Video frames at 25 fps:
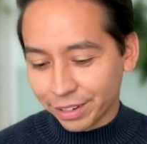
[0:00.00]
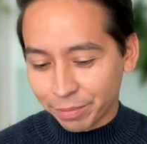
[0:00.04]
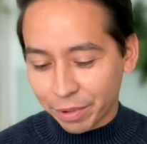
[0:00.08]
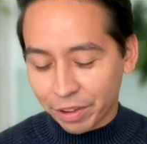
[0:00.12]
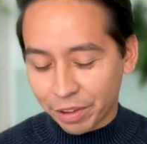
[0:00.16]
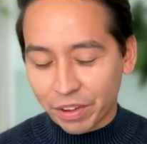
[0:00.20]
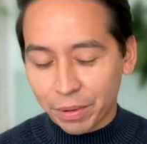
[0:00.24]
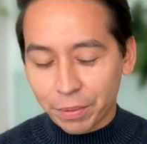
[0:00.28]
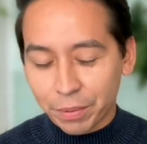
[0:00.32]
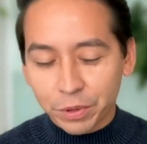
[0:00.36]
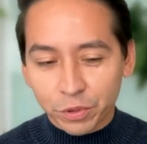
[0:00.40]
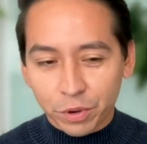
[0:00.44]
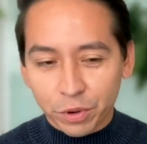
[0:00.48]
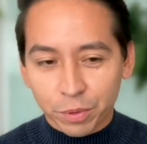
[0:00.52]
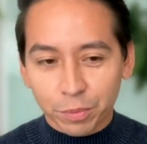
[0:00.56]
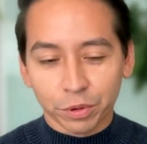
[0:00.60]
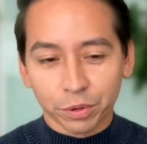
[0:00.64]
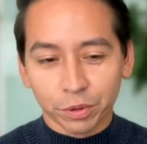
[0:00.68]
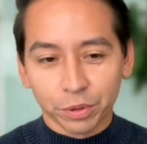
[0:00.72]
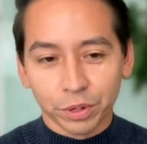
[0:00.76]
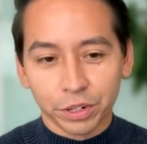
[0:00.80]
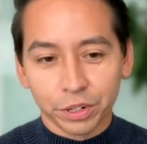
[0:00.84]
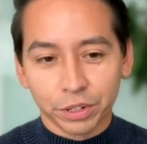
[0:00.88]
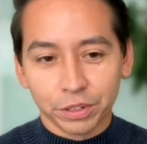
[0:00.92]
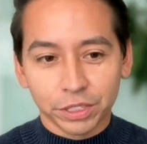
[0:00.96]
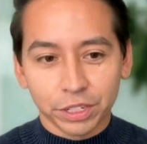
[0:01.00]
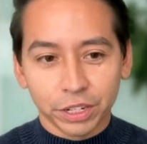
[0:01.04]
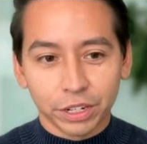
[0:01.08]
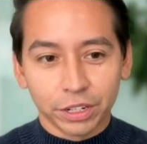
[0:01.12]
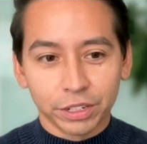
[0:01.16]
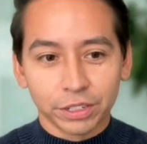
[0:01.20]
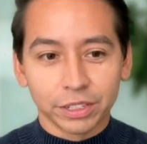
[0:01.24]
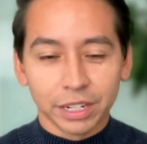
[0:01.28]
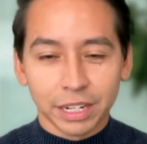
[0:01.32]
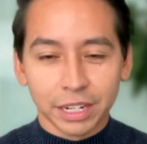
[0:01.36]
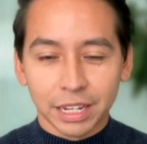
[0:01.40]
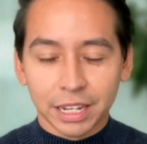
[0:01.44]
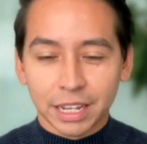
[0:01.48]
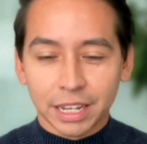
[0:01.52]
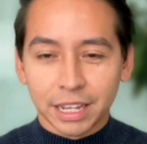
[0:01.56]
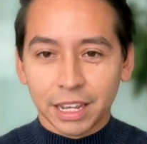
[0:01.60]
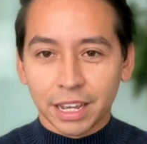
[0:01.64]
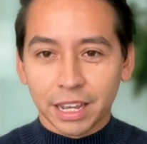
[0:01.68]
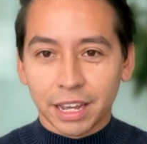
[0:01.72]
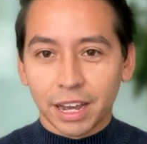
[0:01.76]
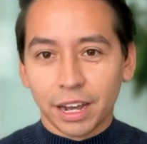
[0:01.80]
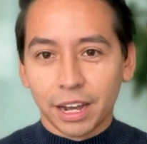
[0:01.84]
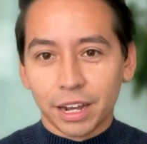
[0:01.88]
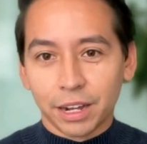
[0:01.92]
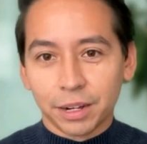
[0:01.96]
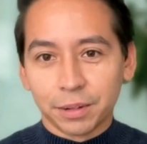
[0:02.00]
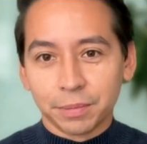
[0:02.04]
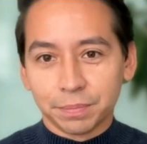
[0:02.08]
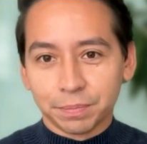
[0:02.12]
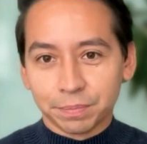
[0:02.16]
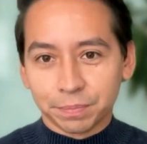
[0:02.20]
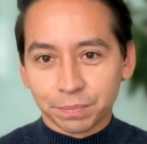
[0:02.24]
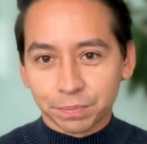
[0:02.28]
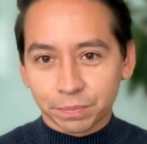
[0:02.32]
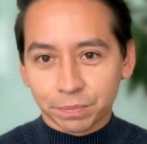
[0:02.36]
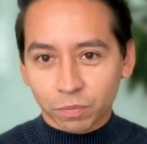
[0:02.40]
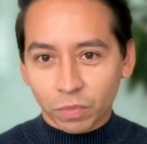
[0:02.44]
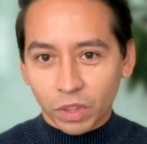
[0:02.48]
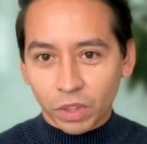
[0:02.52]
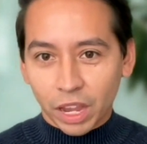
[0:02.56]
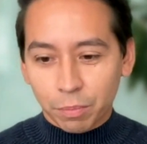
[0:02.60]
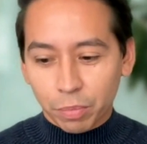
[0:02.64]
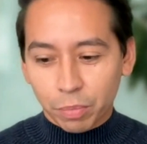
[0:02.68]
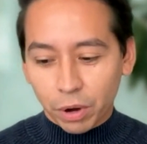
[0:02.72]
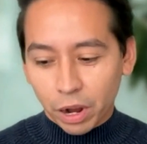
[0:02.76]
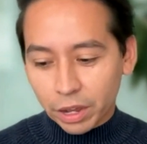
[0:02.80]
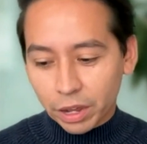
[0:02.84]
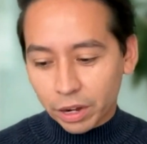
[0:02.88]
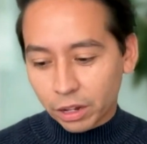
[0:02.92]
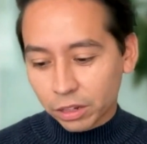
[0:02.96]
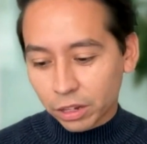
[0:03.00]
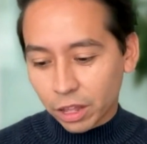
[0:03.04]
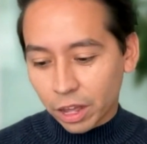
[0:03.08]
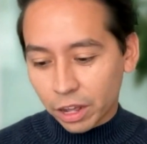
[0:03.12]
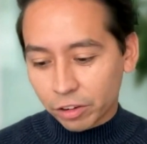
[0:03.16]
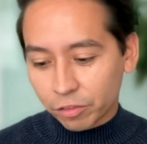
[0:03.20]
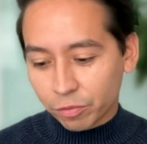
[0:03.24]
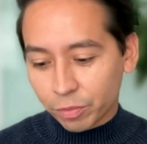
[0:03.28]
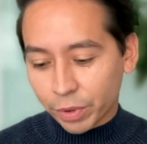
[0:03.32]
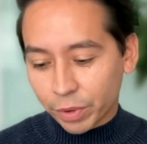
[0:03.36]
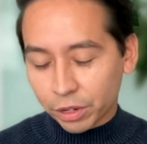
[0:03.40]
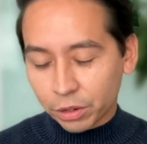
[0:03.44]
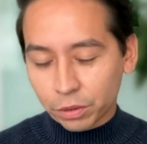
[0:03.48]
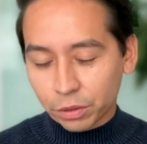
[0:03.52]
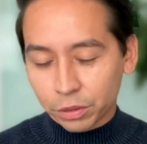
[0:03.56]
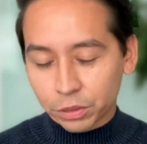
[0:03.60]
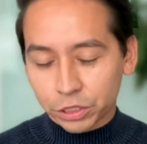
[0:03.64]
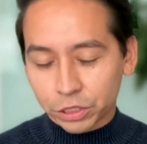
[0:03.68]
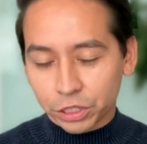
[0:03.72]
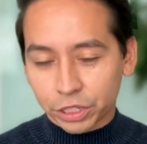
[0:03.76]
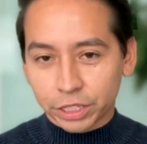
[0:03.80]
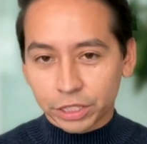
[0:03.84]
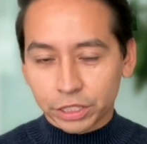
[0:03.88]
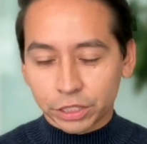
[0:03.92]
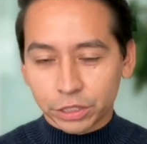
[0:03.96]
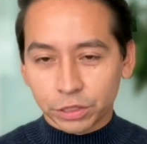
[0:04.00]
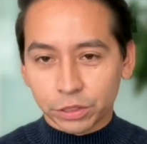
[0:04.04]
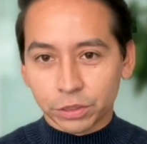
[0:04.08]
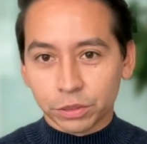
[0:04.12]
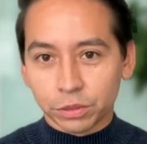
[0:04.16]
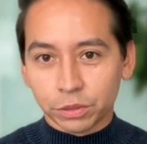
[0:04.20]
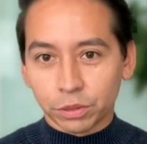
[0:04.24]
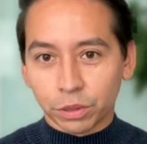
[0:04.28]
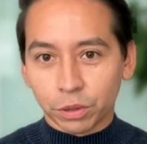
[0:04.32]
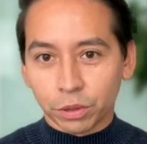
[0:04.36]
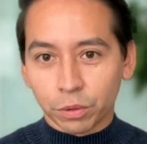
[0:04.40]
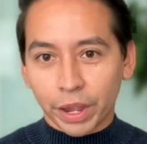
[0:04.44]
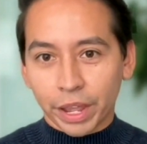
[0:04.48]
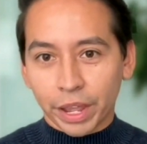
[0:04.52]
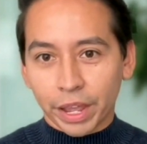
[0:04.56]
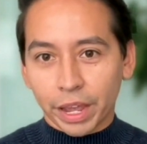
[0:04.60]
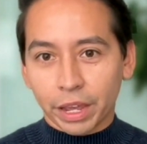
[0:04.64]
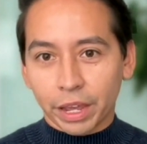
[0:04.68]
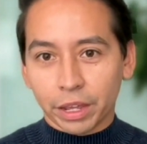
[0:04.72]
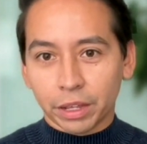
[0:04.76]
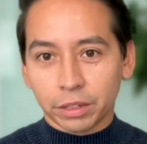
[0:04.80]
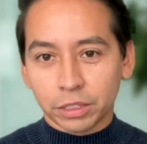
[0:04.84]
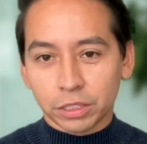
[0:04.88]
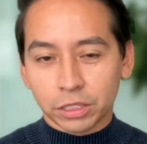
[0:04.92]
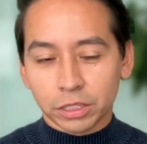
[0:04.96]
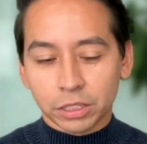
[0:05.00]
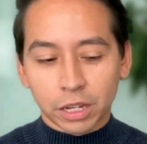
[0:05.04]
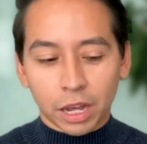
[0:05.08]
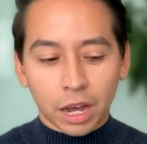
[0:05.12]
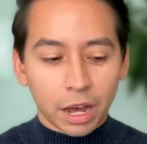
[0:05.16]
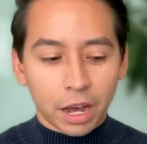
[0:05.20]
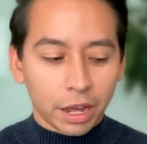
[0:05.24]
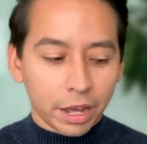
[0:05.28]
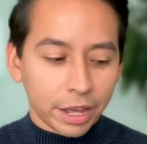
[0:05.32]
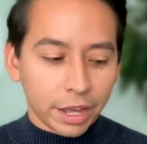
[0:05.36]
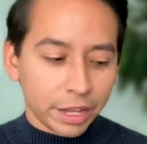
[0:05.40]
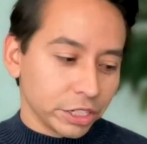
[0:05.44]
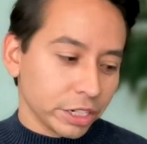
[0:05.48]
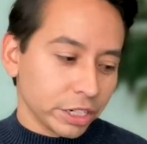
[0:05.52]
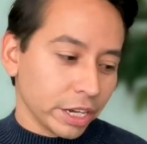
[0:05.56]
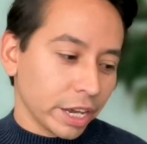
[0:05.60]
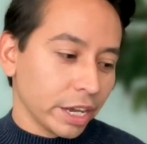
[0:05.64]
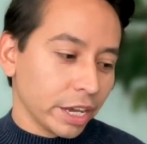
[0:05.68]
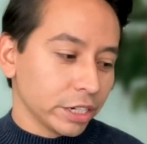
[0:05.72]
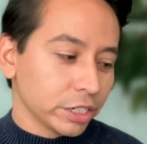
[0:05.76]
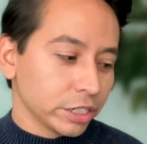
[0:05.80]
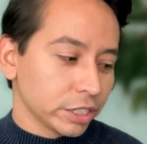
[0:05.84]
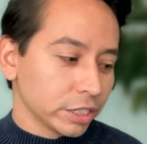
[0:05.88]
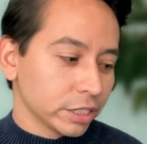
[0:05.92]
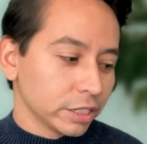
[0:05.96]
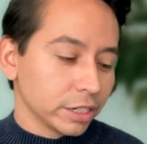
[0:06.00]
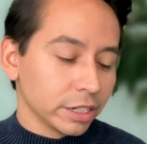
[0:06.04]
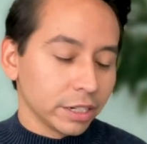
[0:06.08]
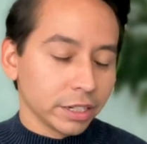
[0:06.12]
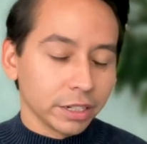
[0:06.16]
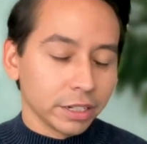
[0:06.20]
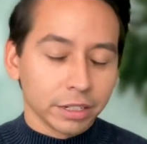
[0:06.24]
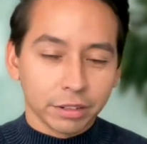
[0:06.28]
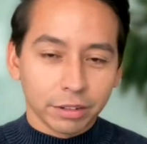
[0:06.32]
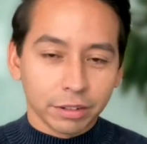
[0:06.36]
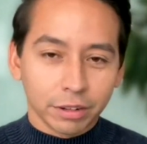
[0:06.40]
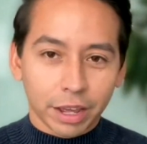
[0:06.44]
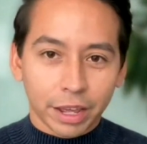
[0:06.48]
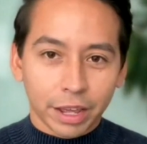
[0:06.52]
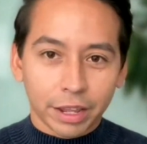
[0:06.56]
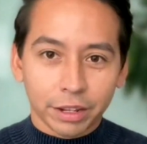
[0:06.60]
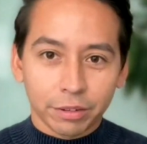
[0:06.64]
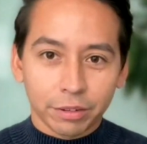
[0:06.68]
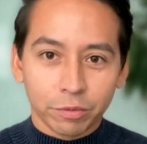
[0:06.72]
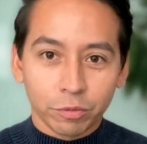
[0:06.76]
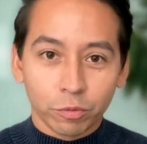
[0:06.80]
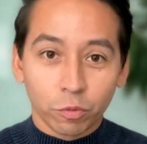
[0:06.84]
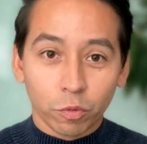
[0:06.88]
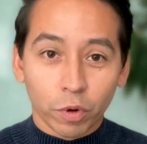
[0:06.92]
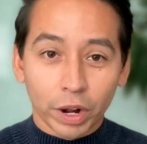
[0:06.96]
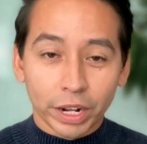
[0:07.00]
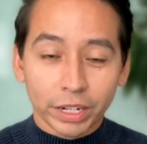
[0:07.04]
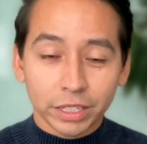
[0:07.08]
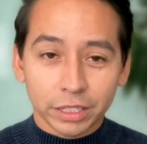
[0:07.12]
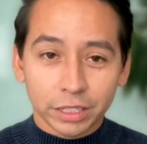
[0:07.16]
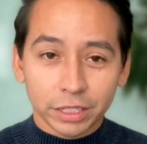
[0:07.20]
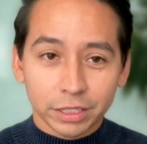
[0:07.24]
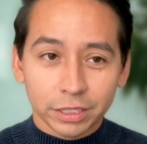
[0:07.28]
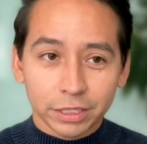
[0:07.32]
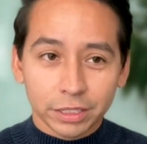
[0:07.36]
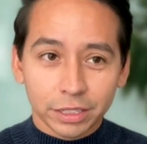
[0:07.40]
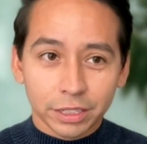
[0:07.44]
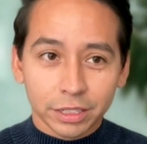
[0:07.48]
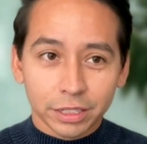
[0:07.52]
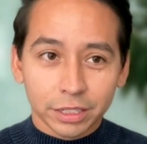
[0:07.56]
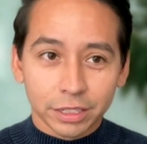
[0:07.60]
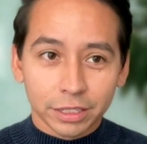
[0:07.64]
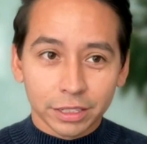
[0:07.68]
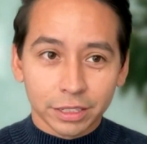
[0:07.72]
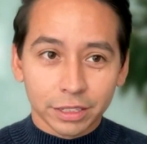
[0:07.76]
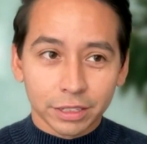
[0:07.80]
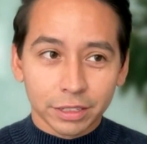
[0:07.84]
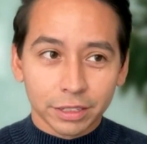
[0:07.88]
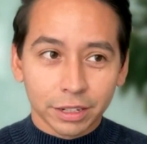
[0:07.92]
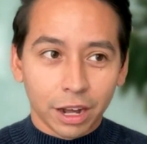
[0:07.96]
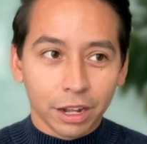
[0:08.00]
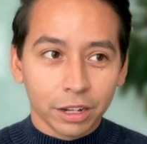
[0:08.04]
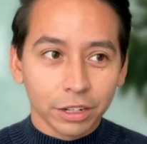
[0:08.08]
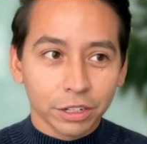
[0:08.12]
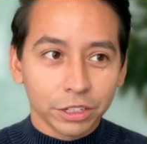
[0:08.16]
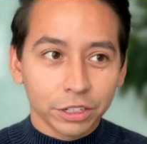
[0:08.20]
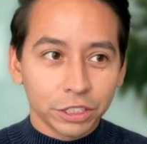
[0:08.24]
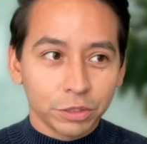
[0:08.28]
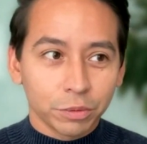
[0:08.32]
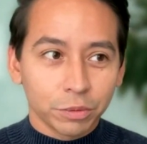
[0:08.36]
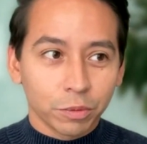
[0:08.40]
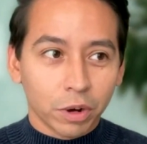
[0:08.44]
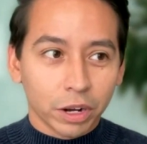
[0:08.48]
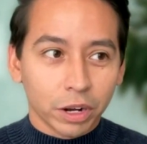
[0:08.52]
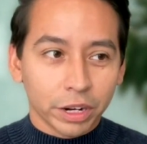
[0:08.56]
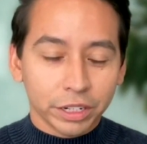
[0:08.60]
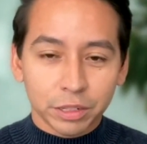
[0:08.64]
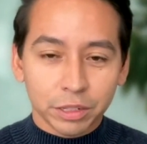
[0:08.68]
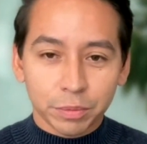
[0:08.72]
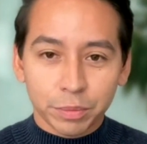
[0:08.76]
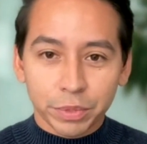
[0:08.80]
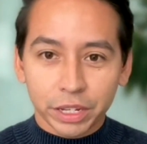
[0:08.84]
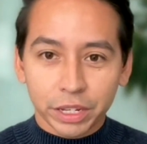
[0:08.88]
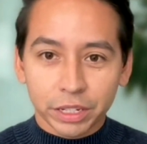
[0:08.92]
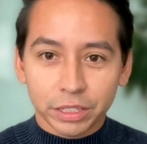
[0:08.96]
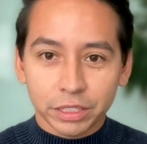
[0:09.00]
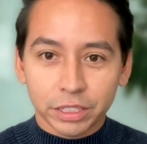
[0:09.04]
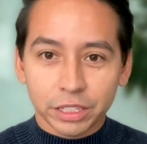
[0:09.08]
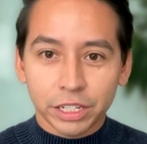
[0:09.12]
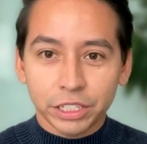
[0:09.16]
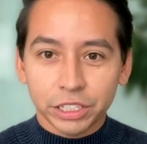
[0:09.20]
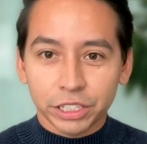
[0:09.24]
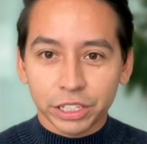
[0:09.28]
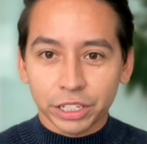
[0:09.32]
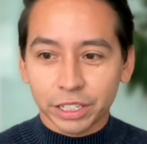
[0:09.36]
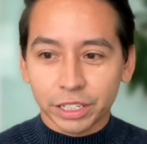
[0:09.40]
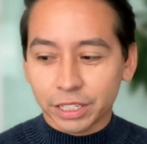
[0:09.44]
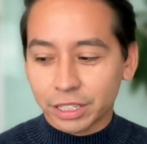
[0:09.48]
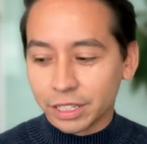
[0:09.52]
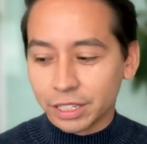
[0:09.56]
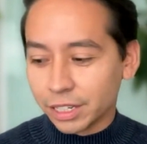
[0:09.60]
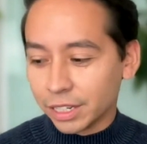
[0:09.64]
My family's from Peru, so I brought a lot of my culture into the way I saw education, and I went into college wanting to be a teacher.